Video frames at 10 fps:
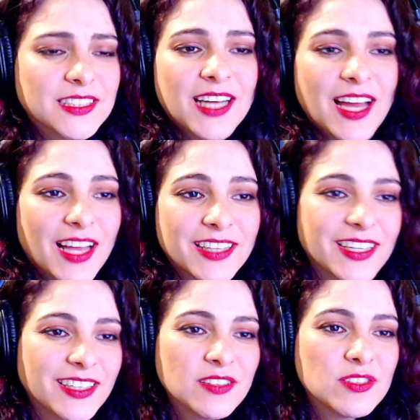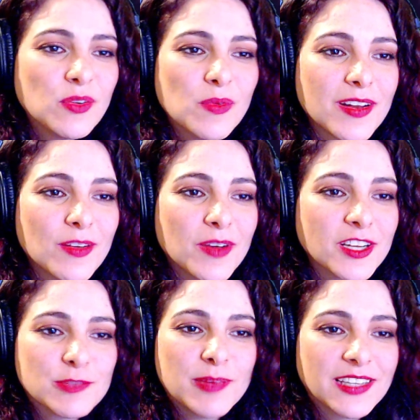I kind of don't want to
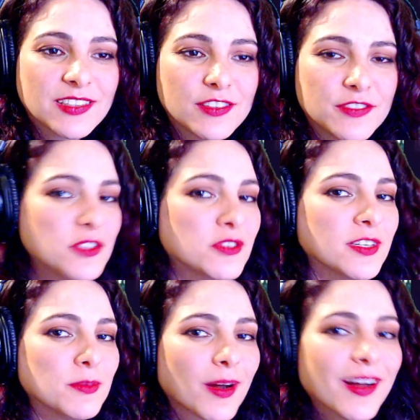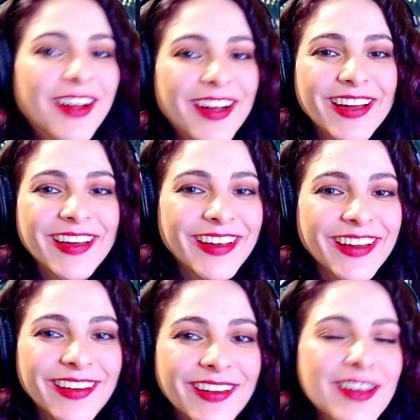watch Back to the Future anymore.
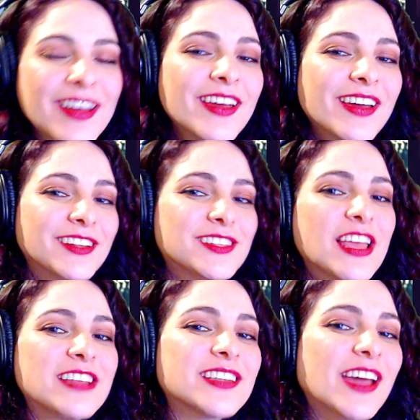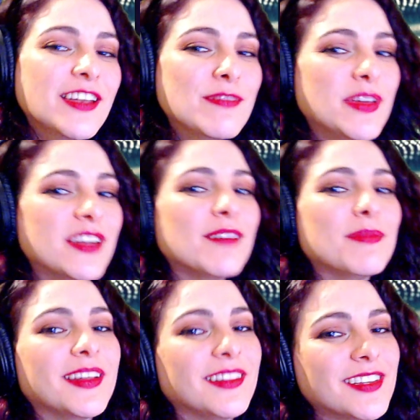It's kind of been on
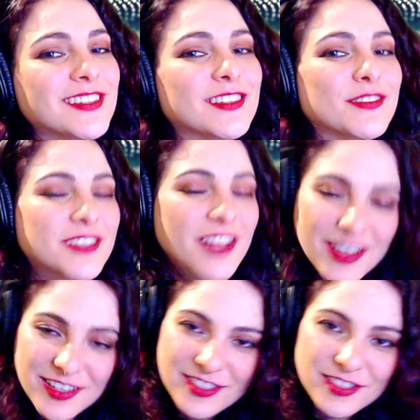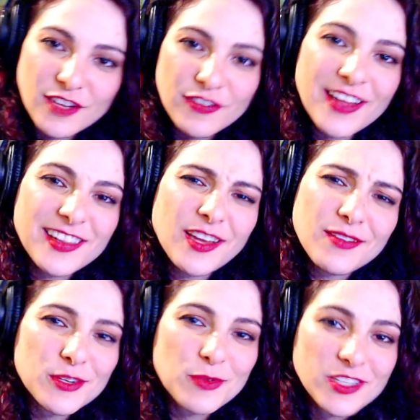my list of stuff. I like
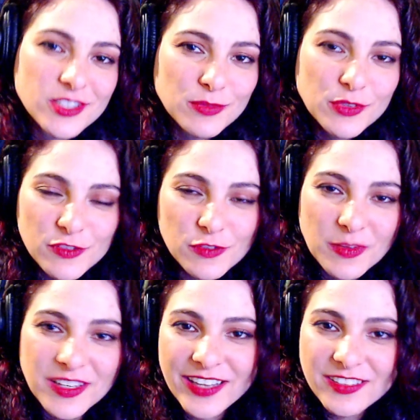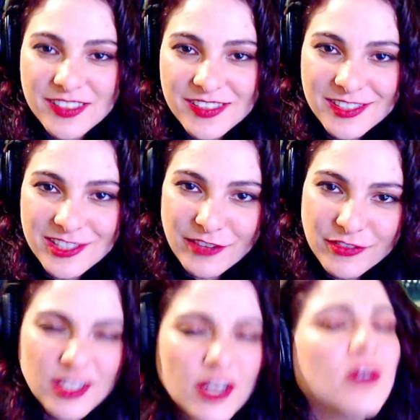rewatching movies from the 90s and stuff,
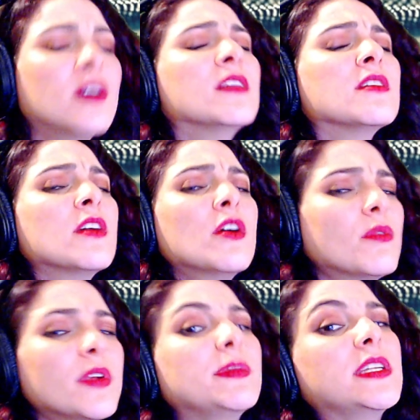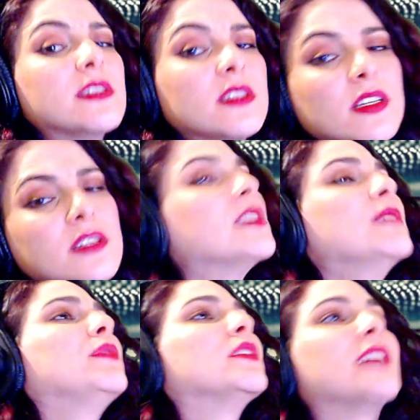you know, reminiscing on
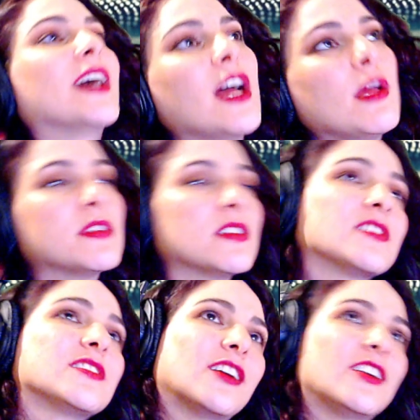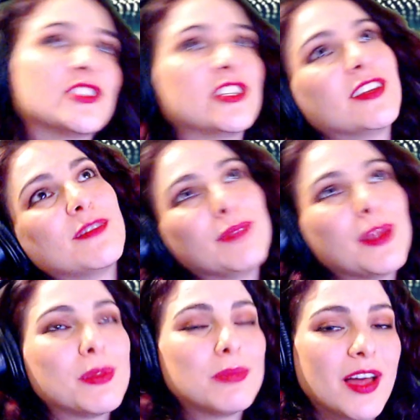simpler times and nostalgia and blah,
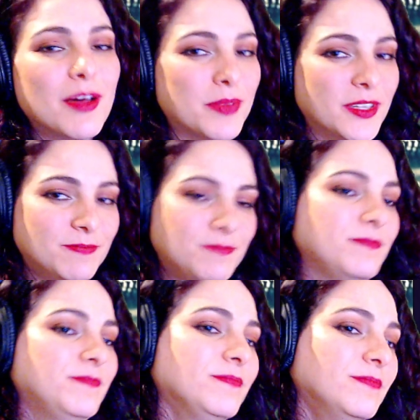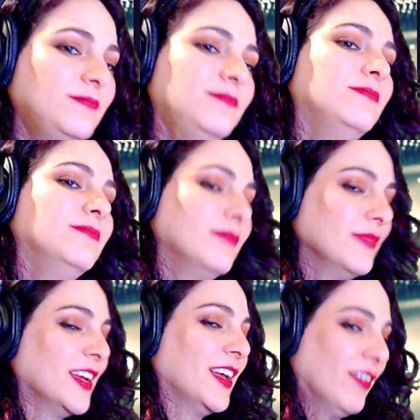blah, blah. But I don't
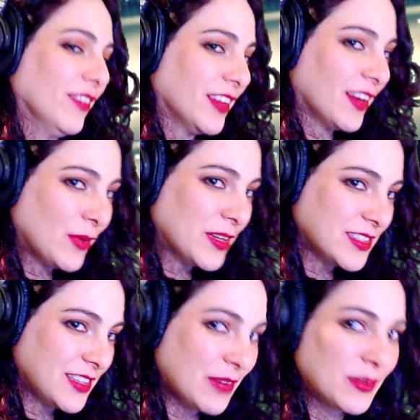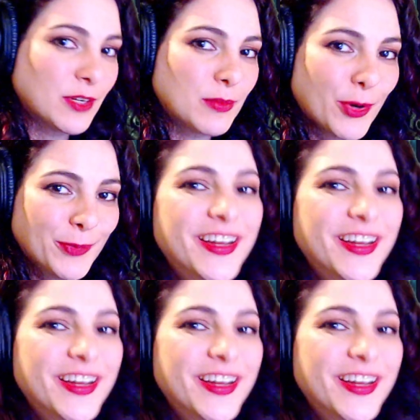think I want to see that one no more.